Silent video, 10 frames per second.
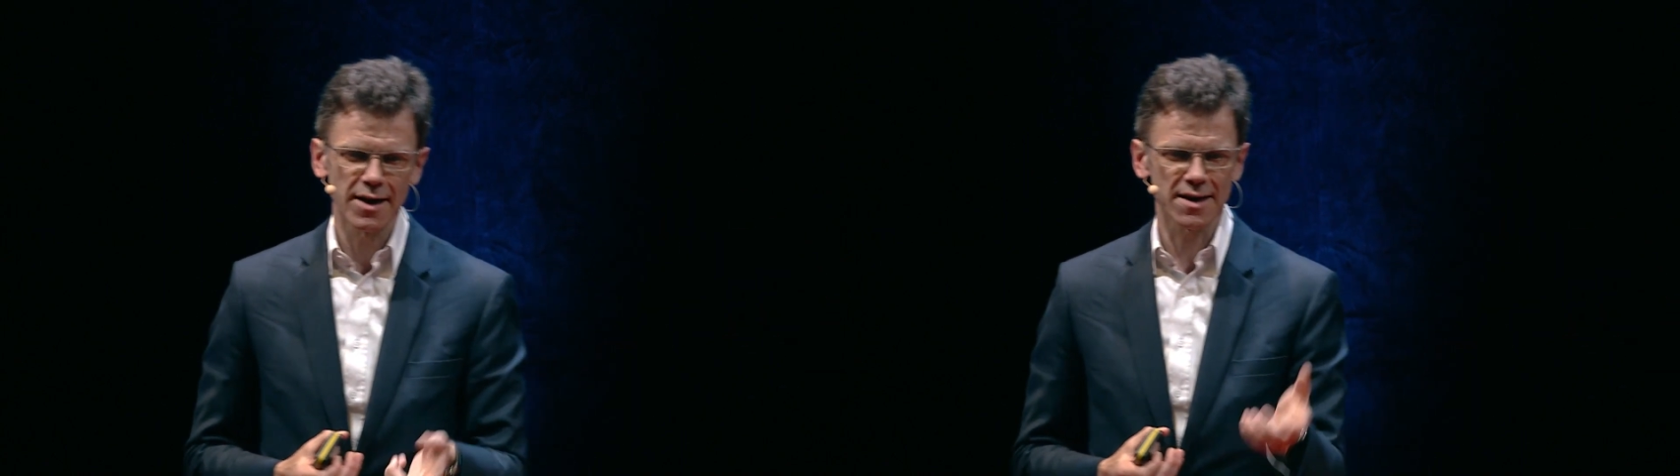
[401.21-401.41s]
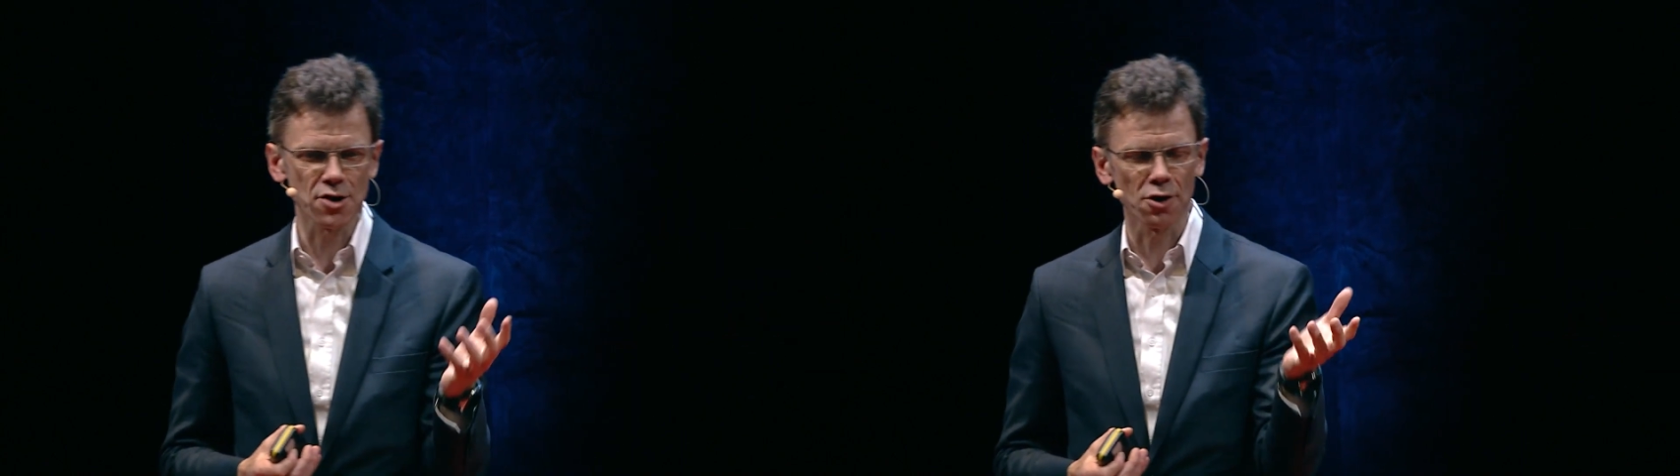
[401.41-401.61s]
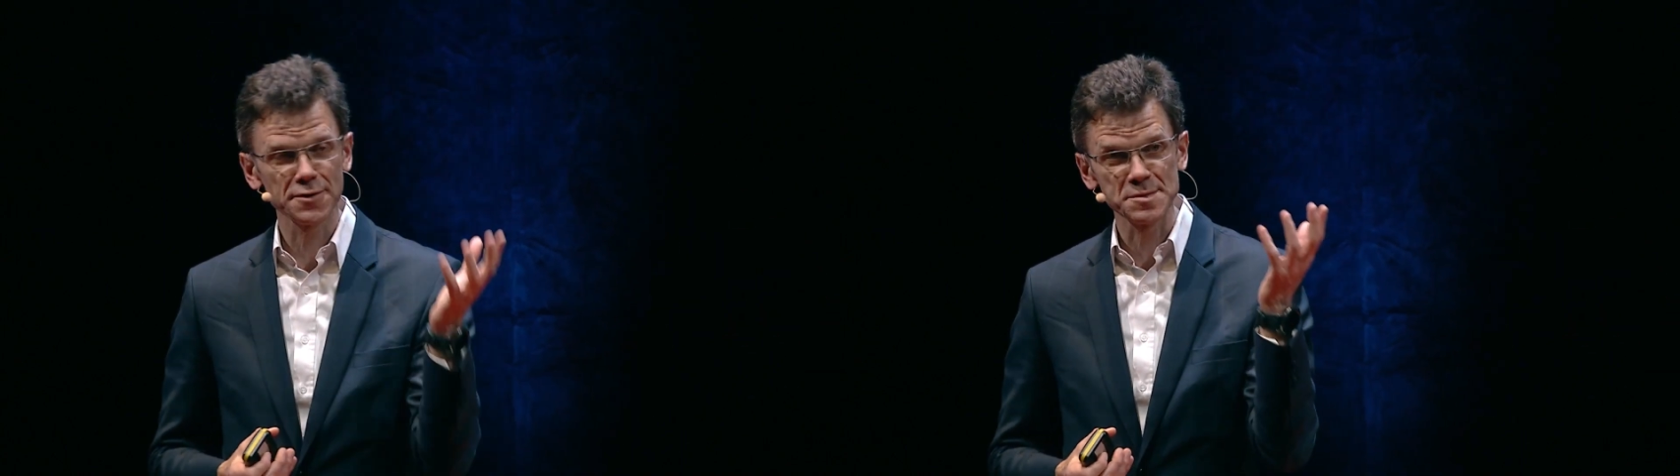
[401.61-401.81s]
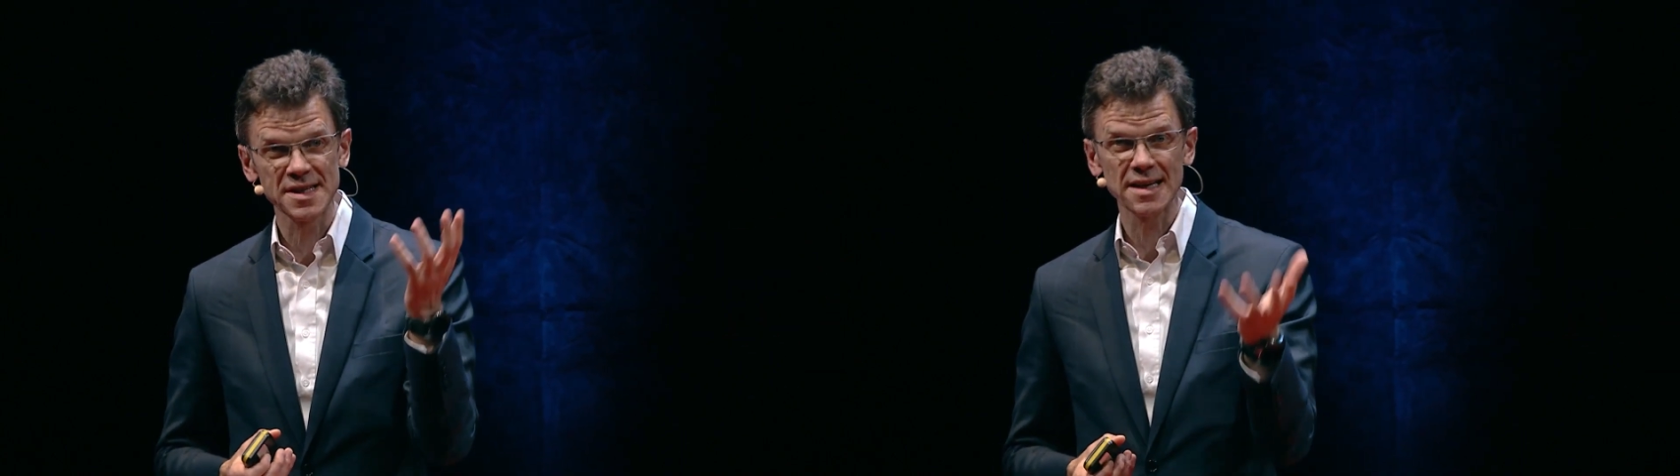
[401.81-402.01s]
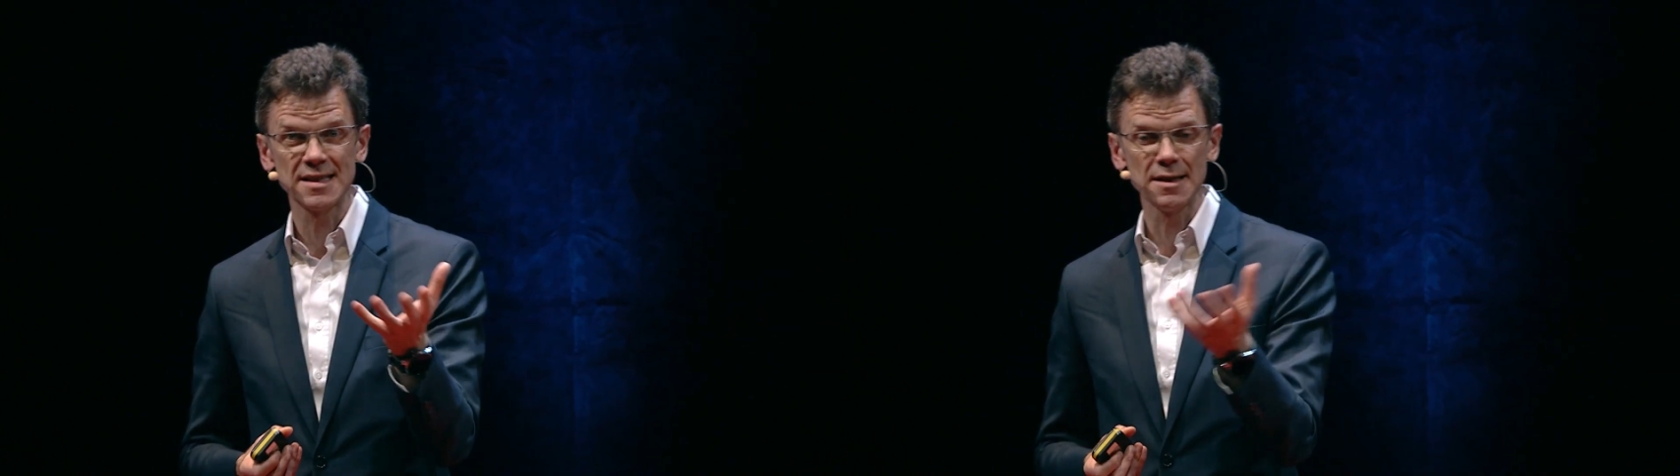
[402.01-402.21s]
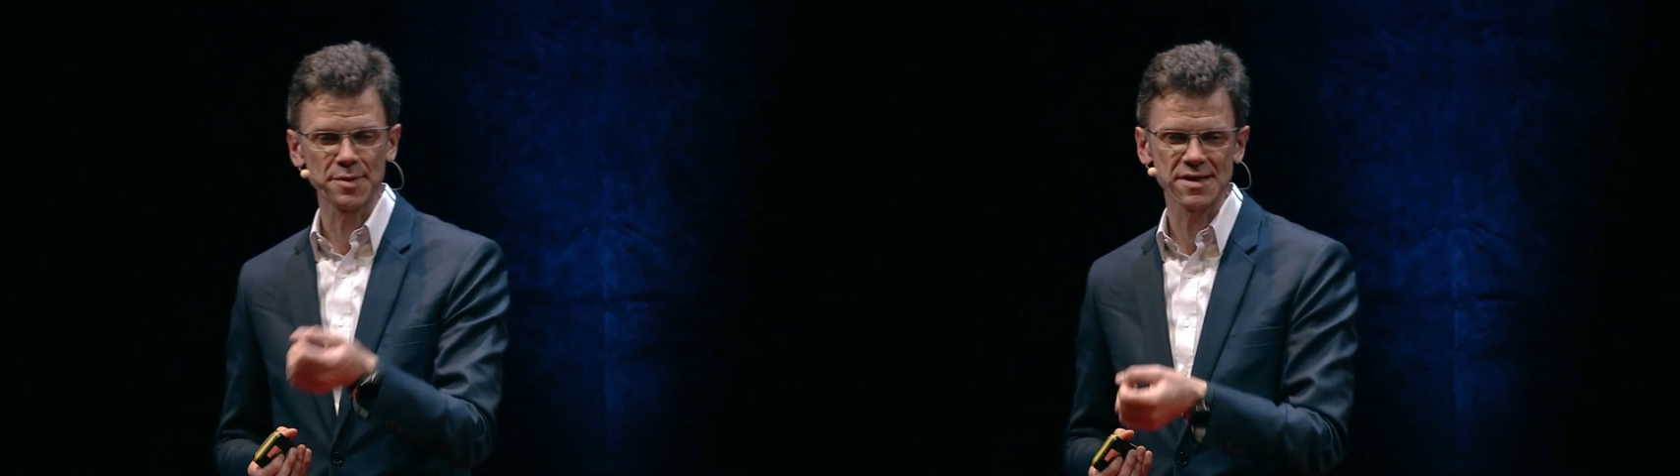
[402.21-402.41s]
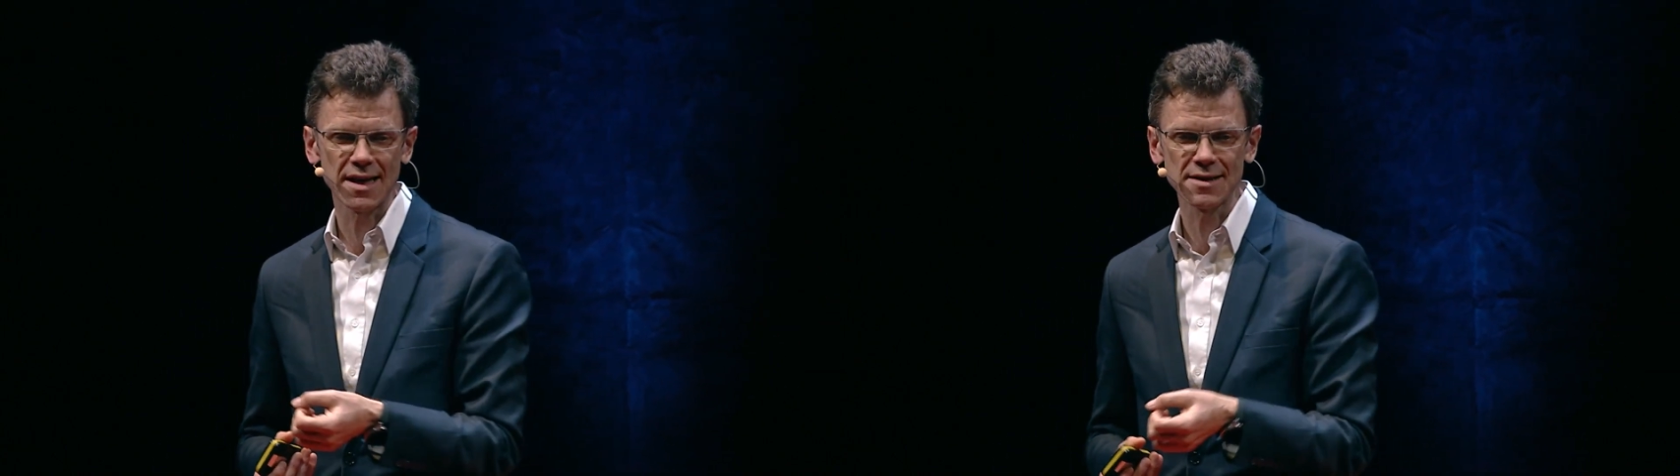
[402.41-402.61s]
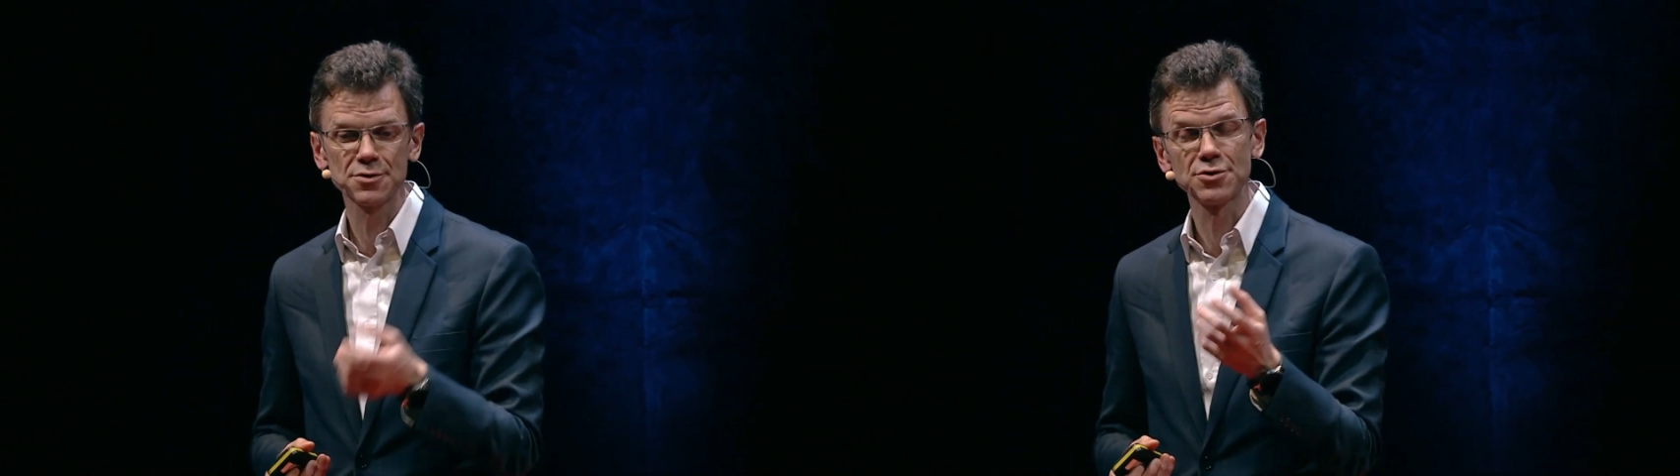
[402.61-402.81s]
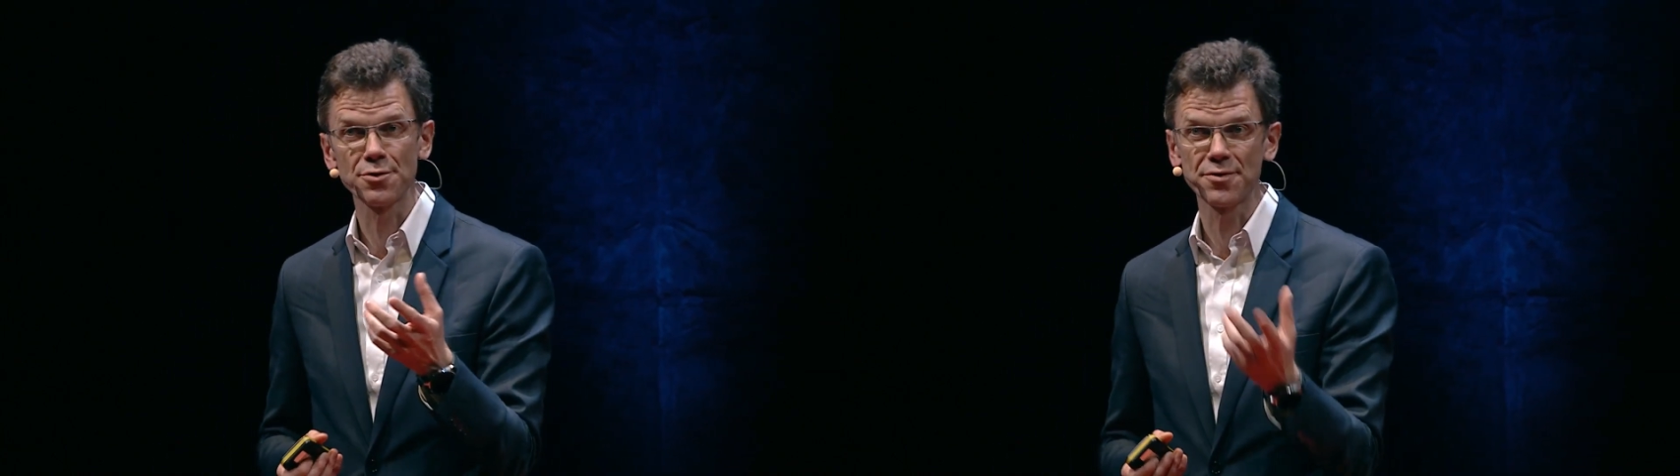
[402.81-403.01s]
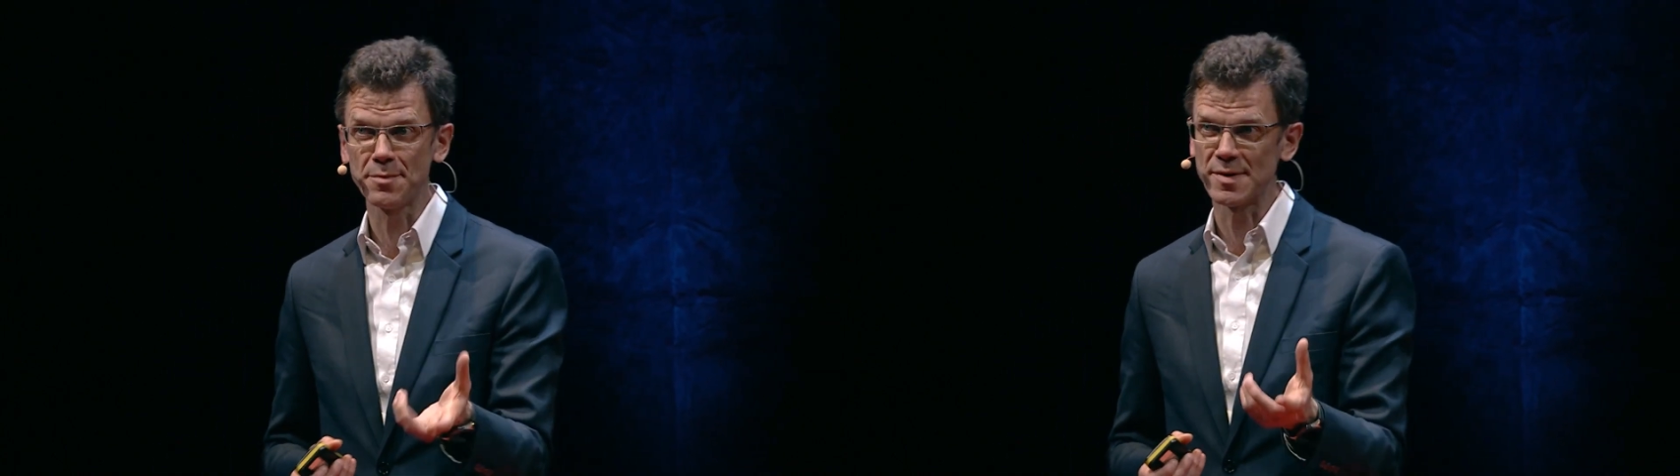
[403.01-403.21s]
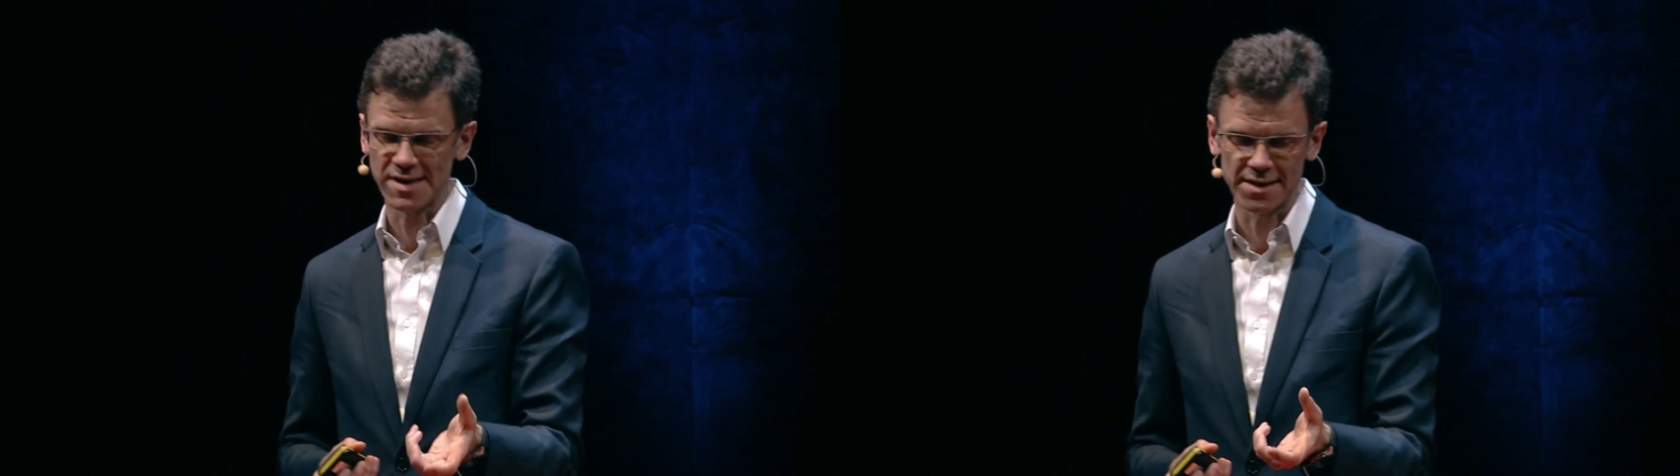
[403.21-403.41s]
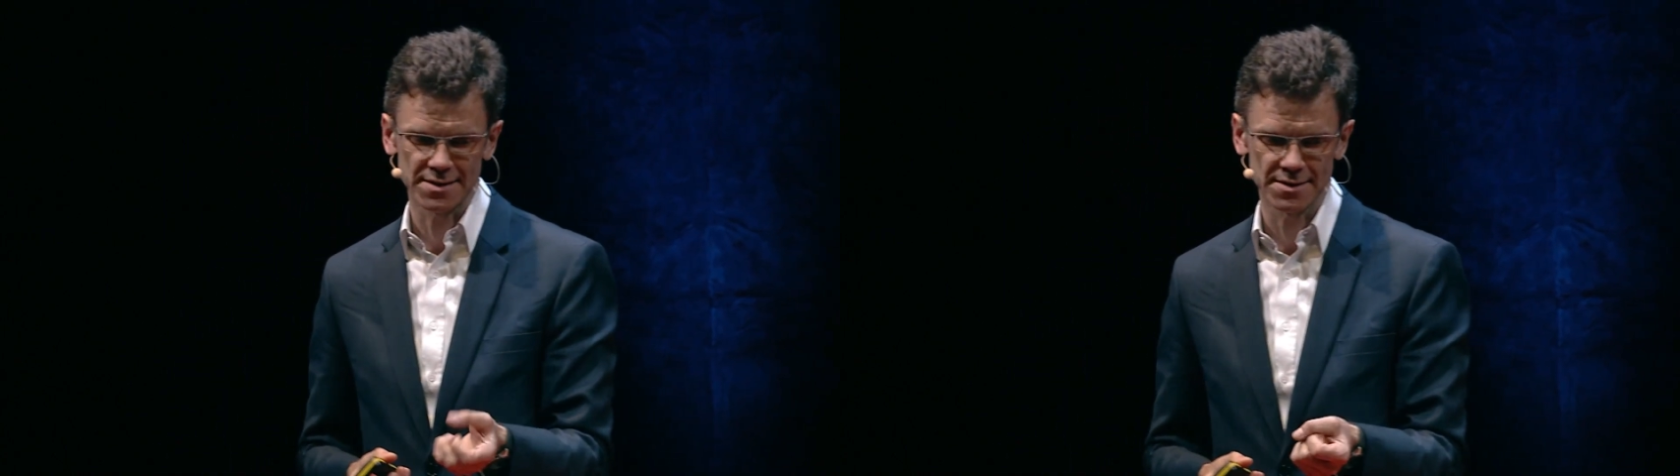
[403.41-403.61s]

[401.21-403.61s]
has gone from 16% to 3%.